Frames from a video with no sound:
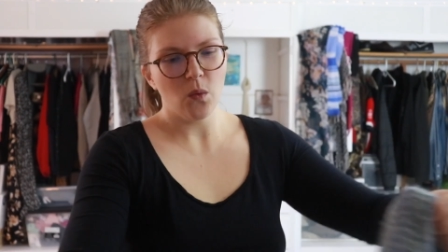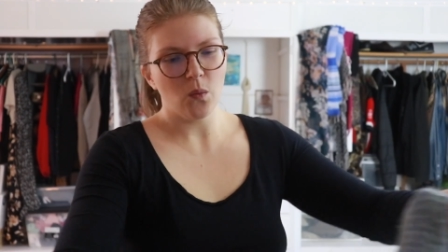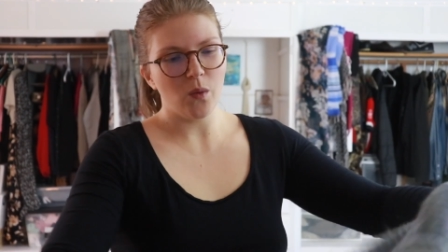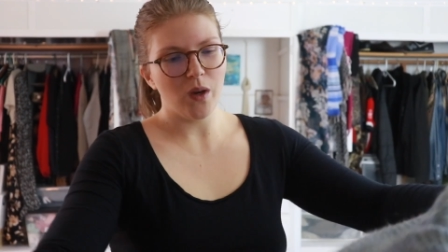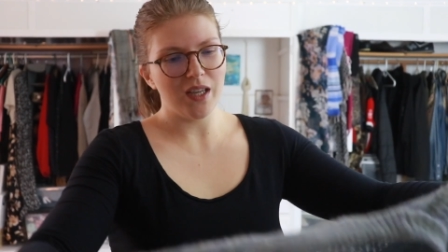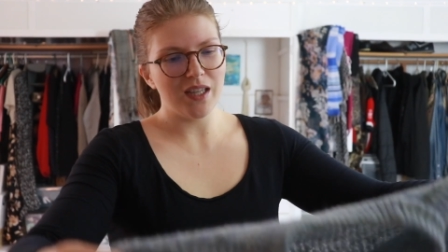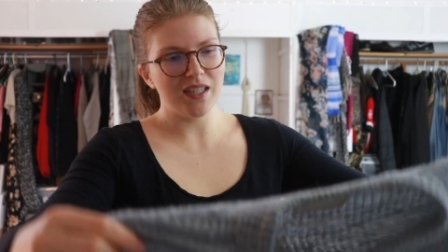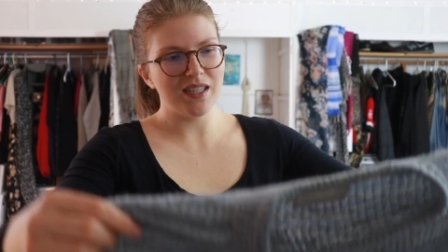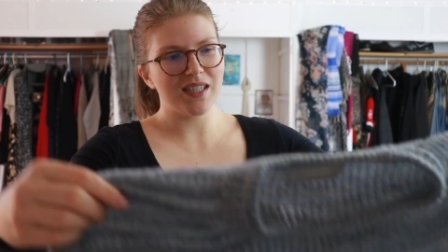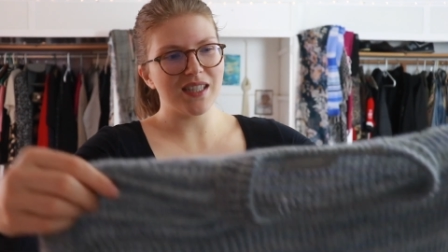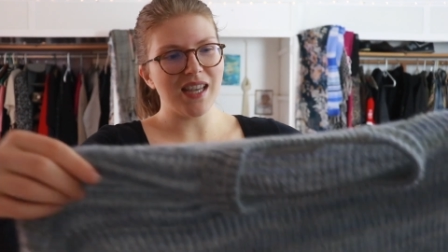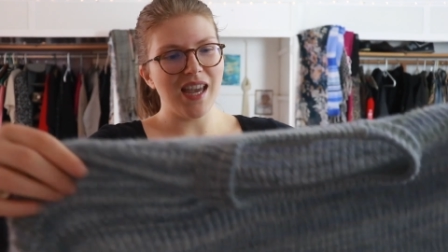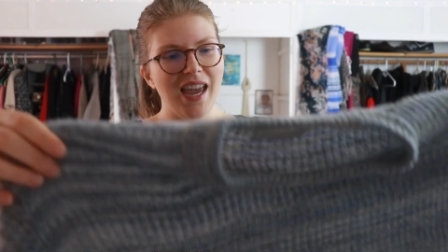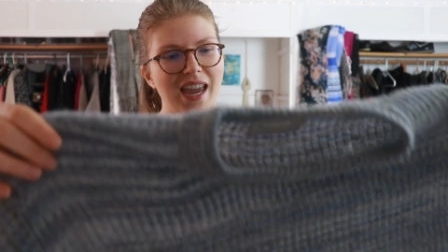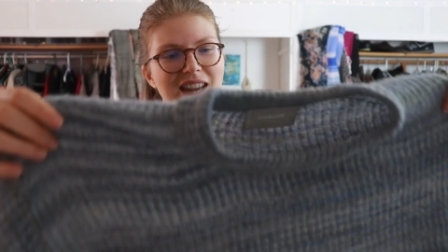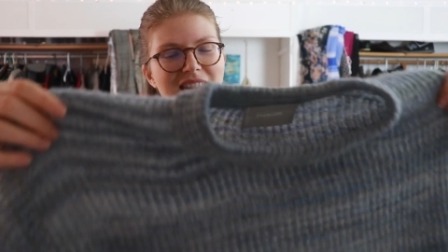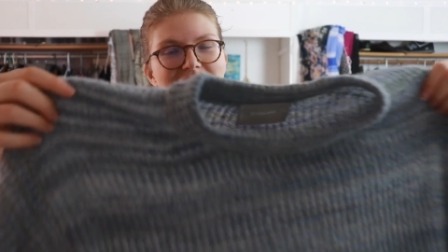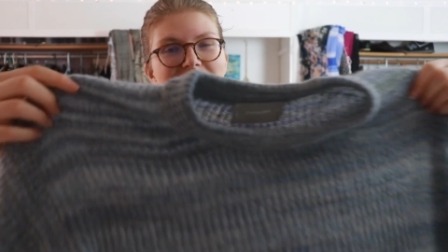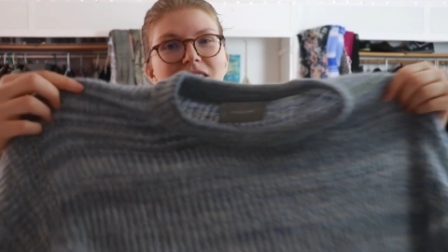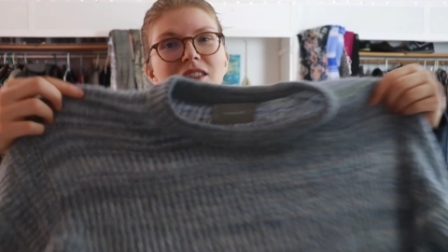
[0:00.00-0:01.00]
was
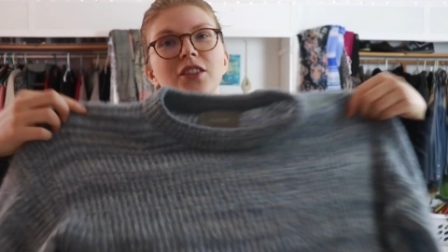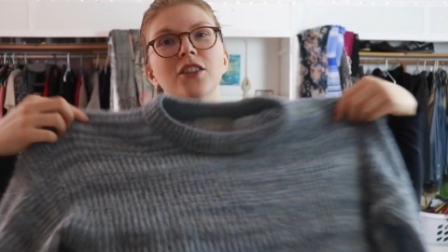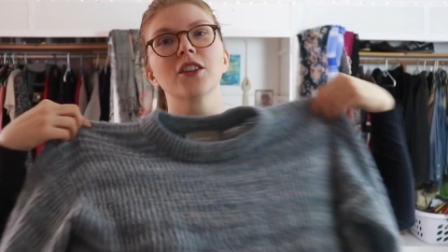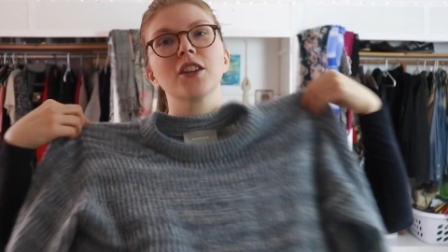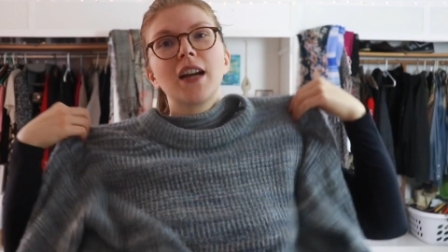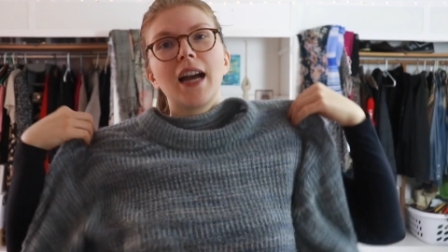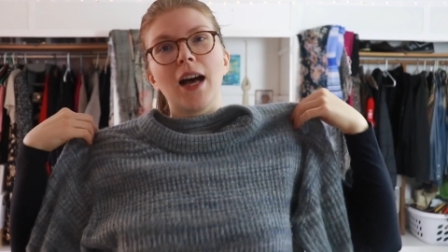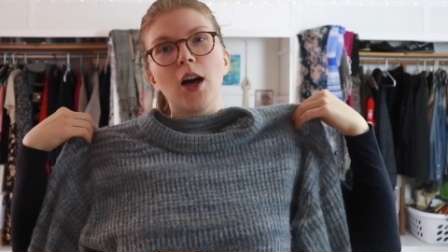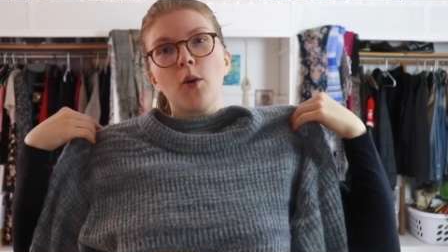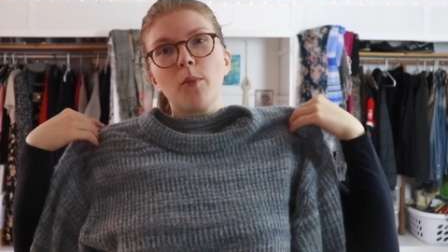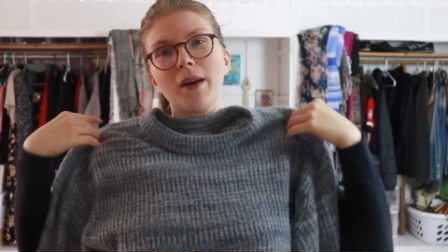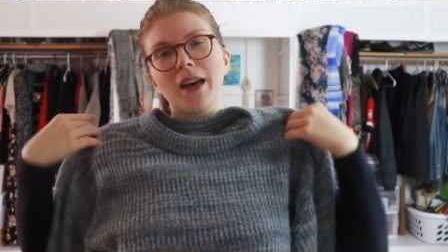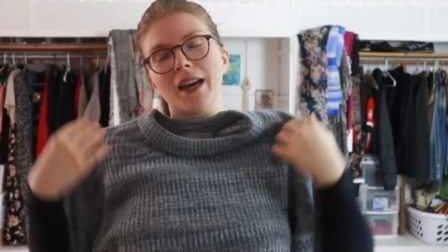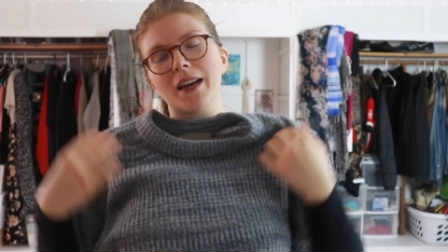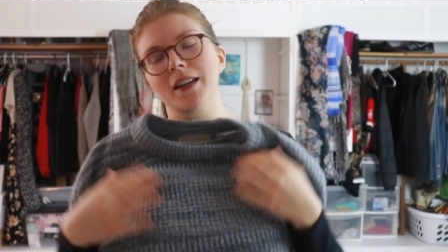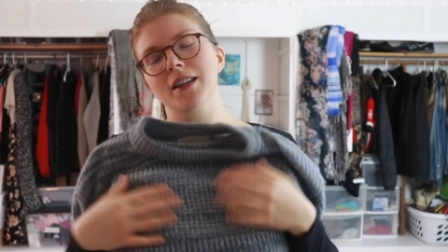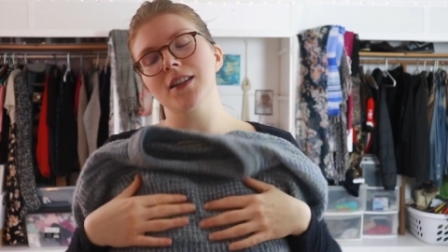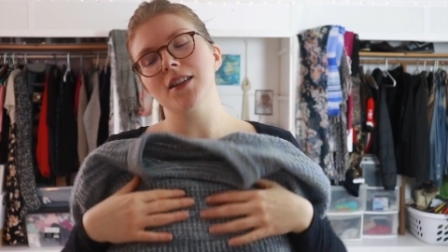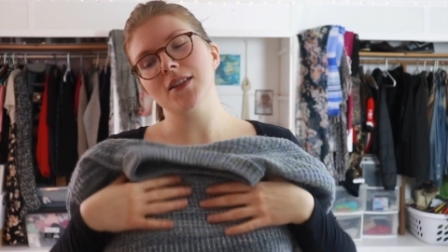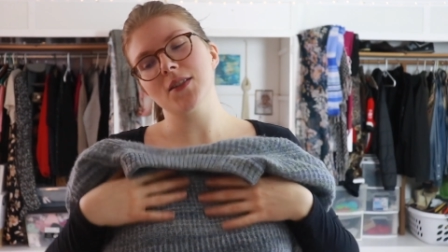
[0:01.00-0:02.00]
another
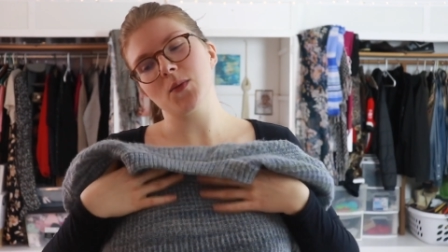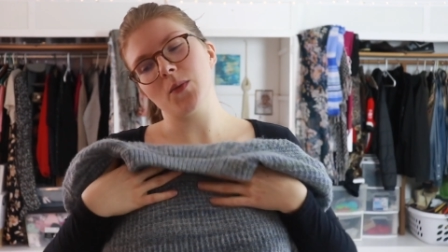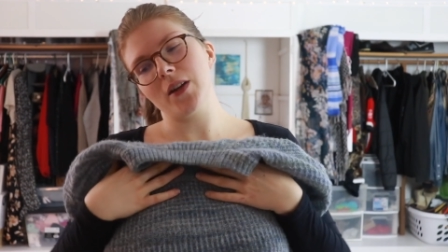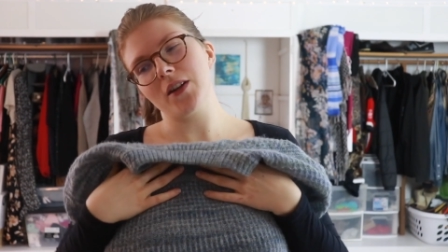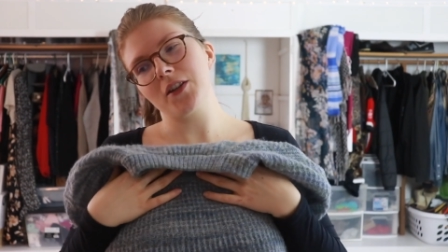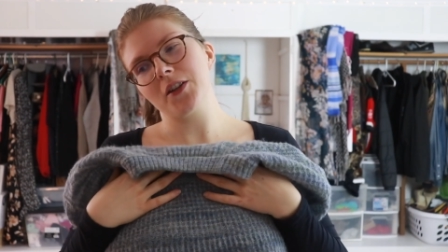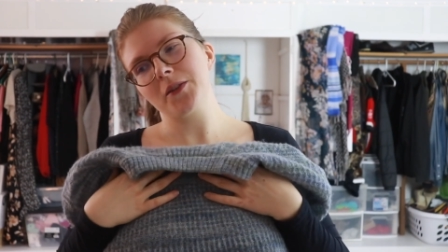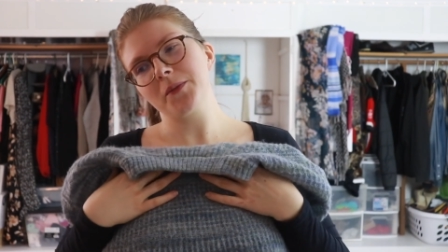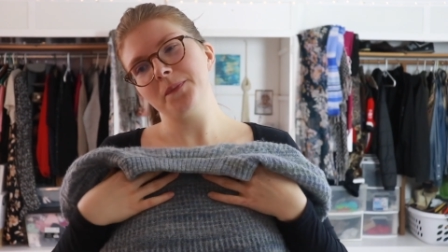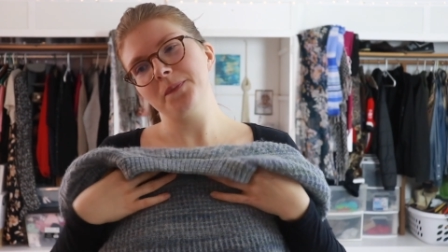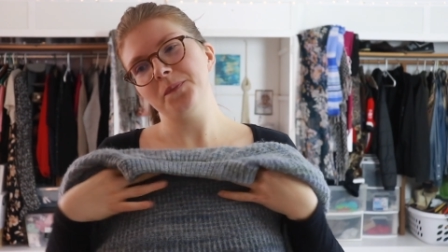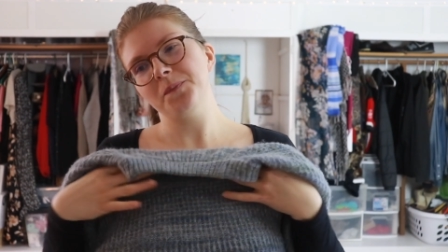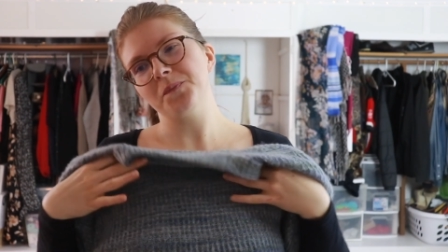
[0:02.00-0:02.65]
alpaca sweater.